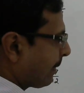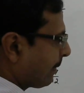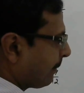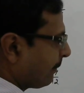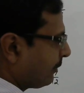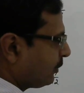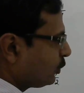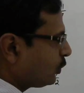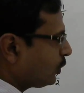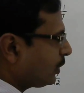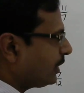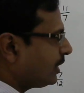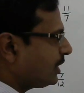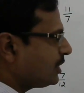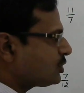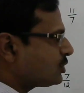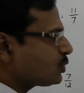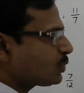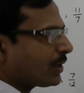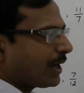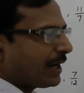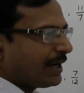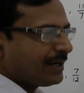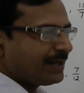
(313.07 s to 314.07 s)
You don't need to
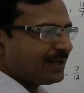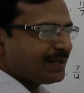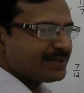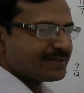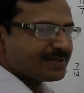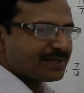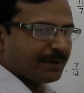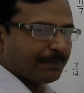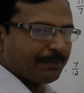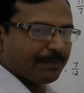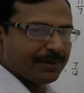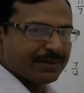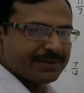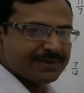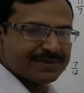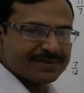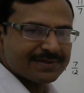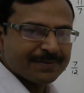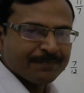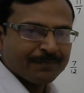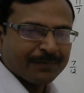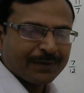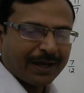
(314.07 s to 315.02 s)
write these numbers.